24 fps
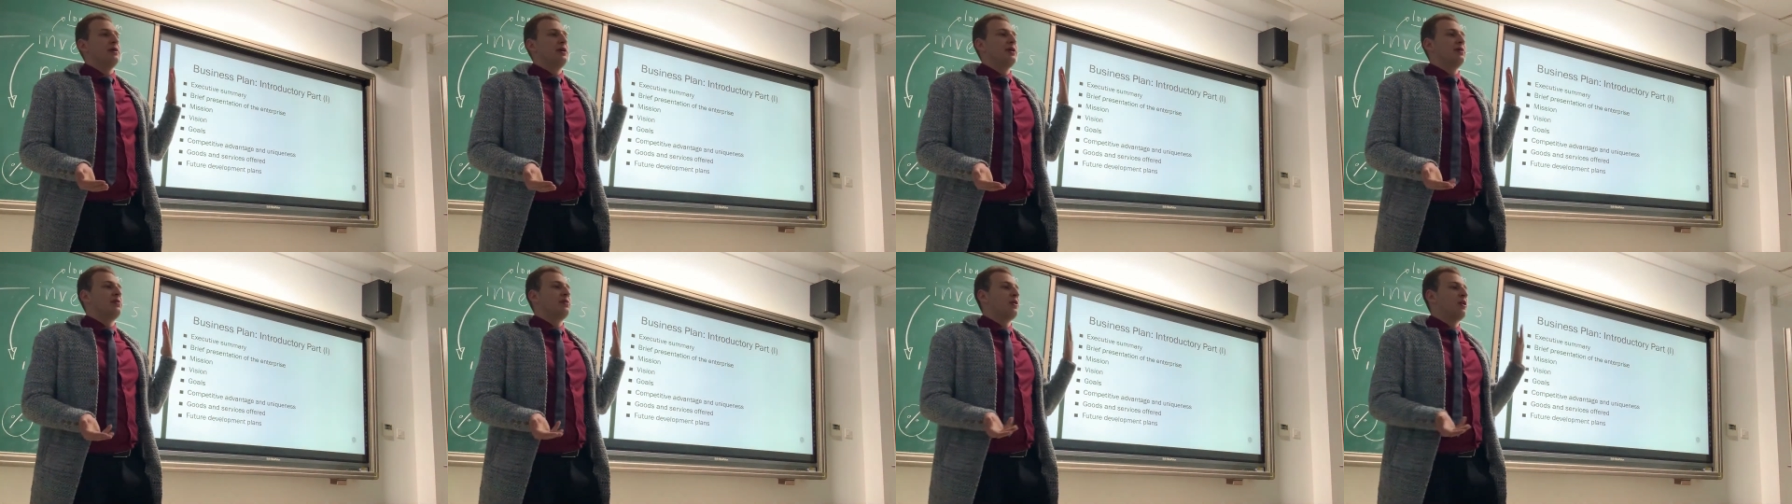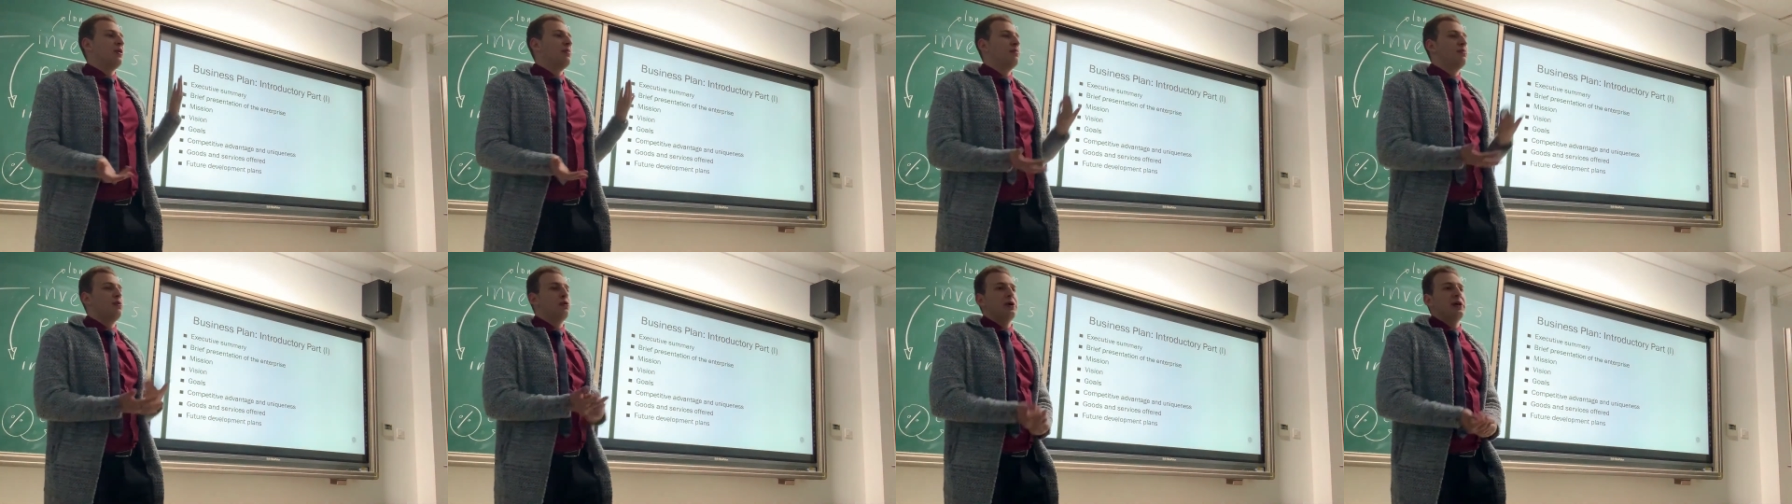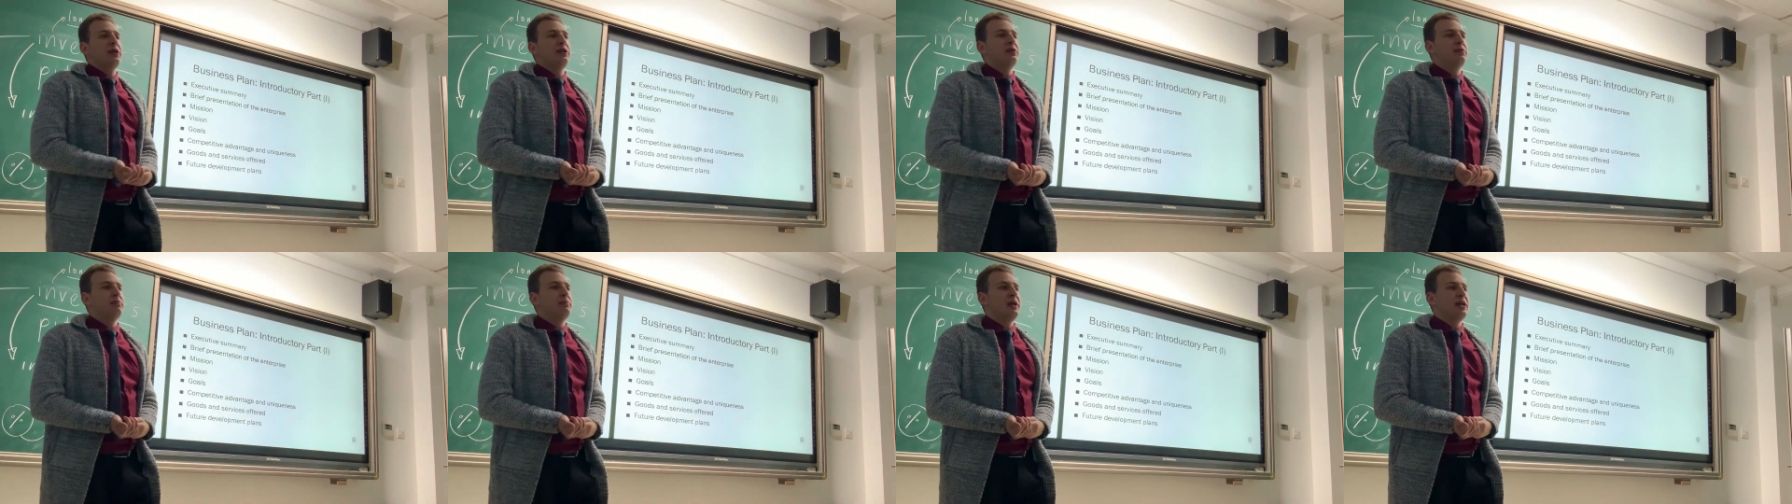it's on
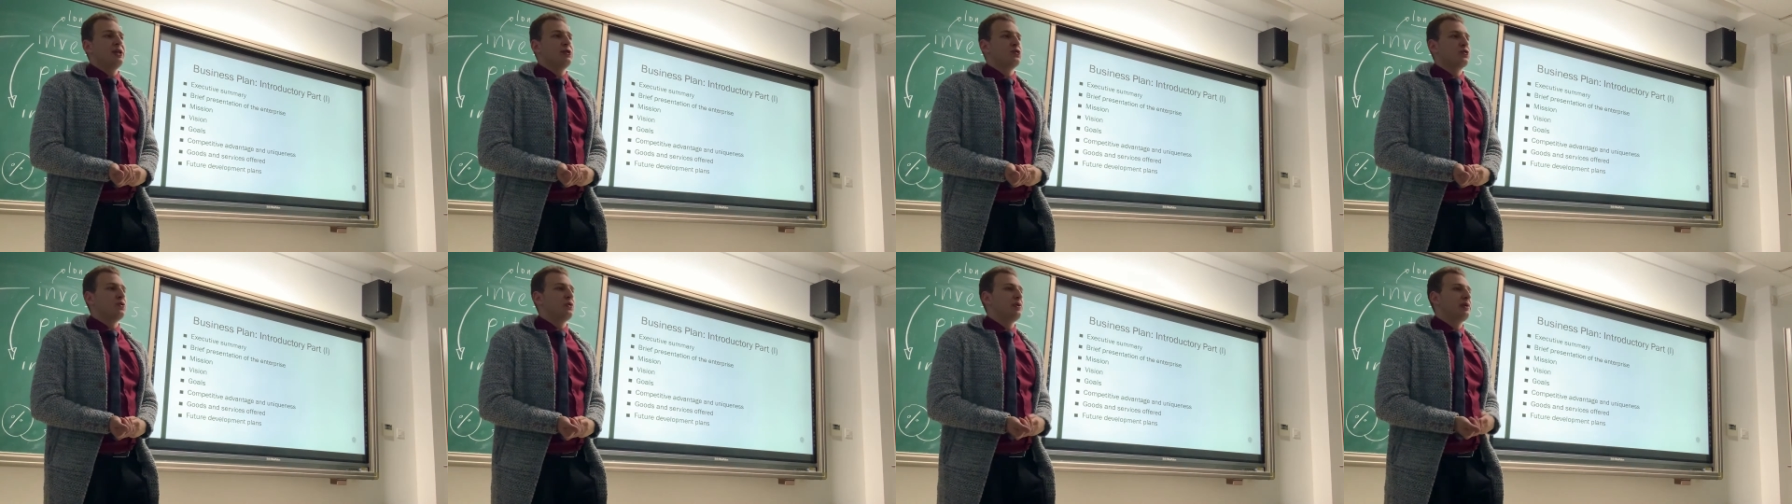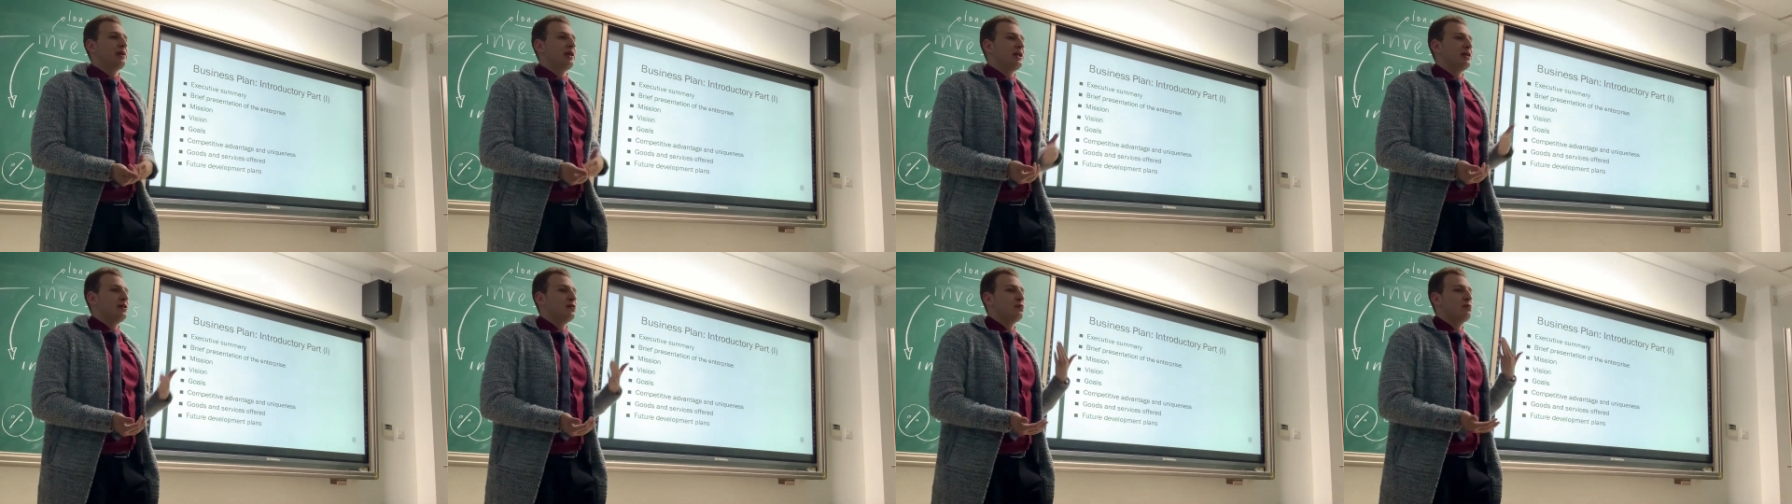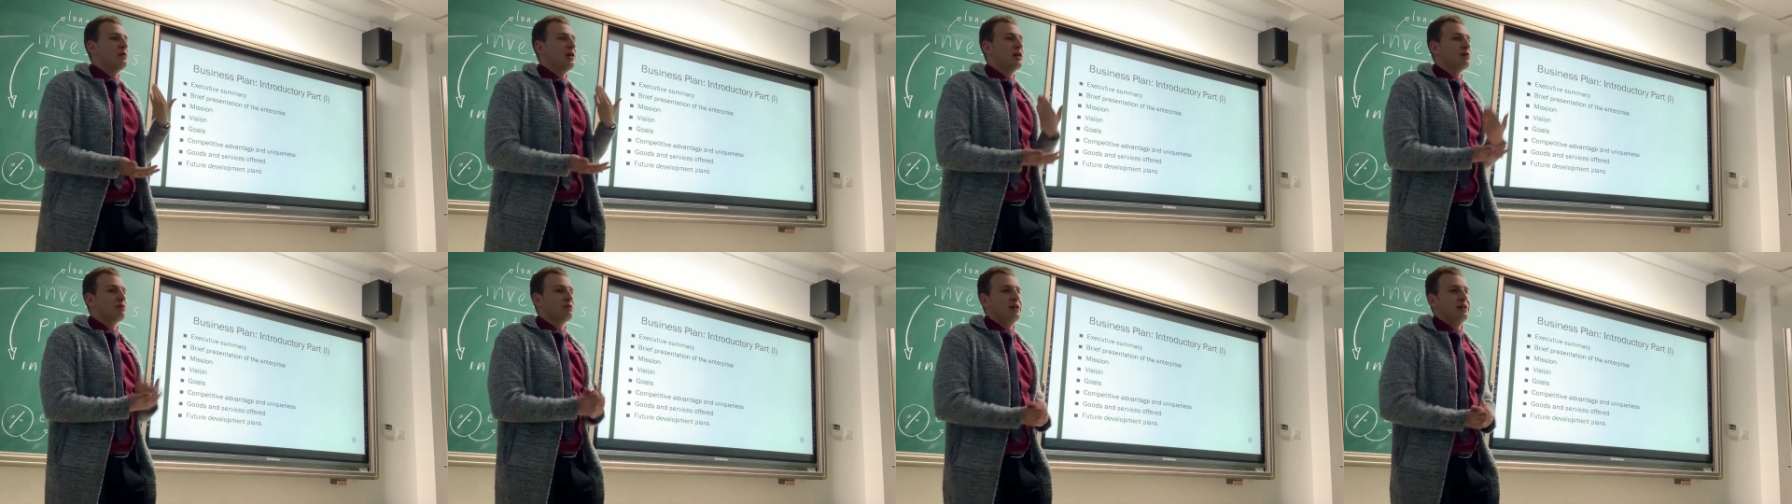point, make sure that it's
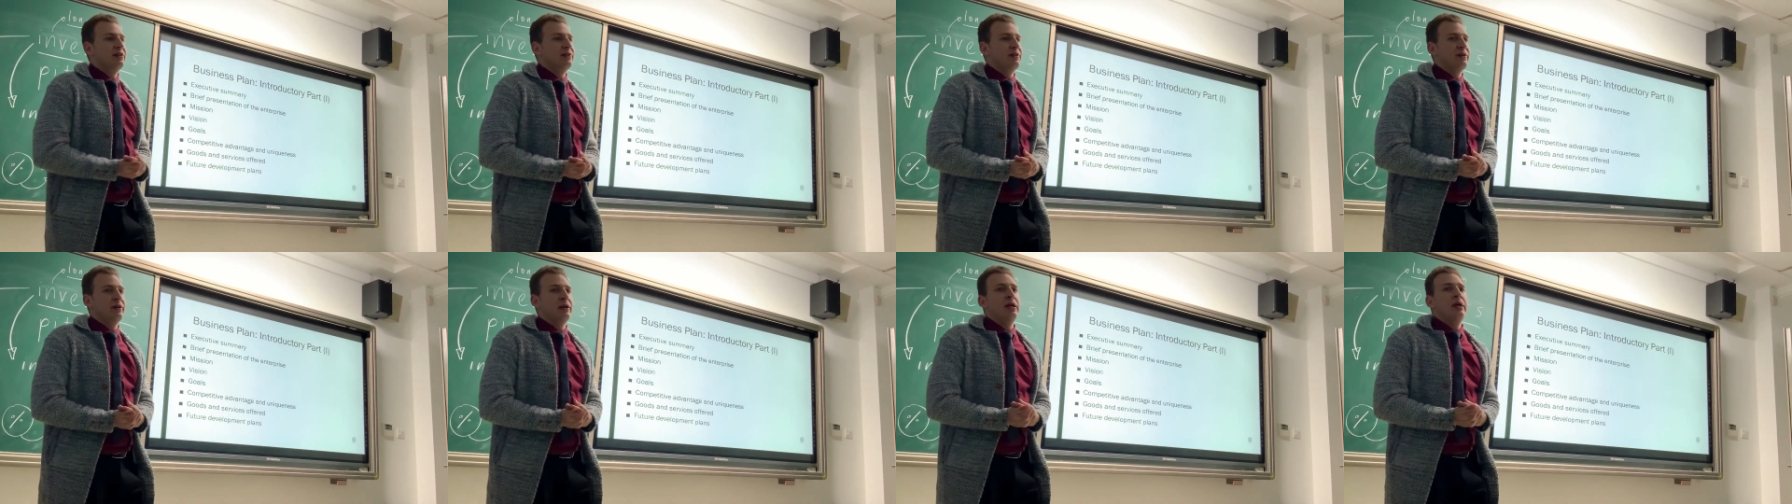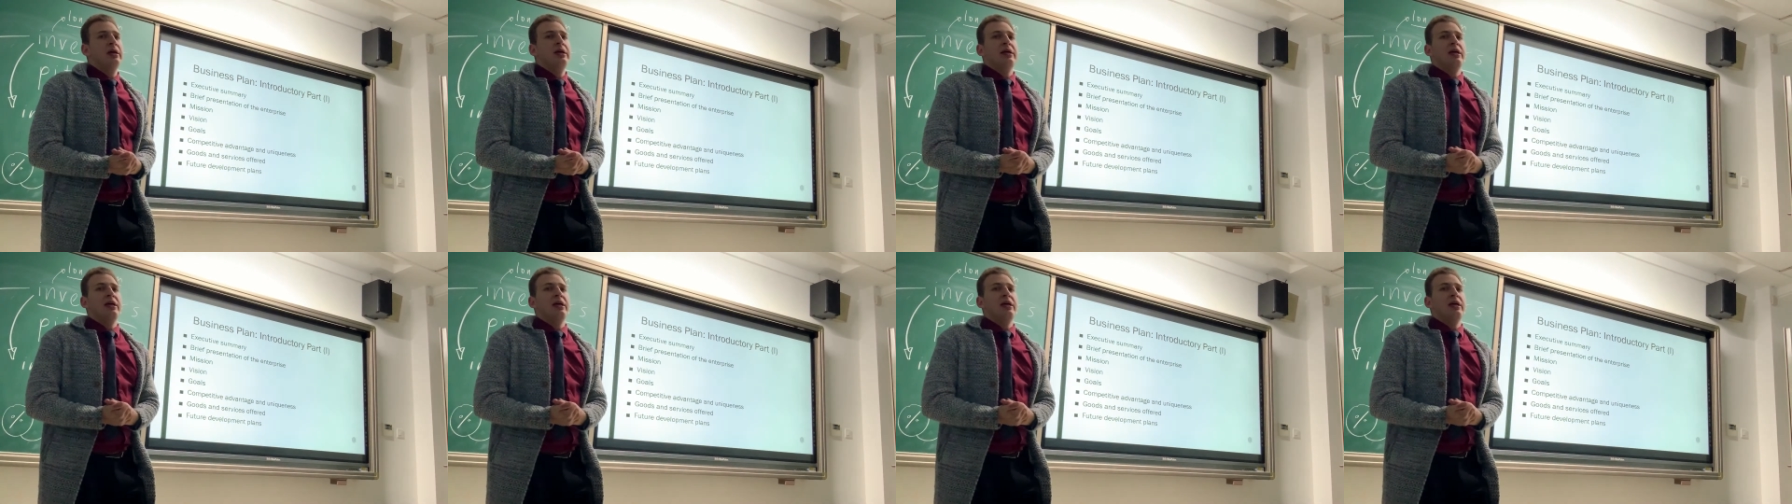well written,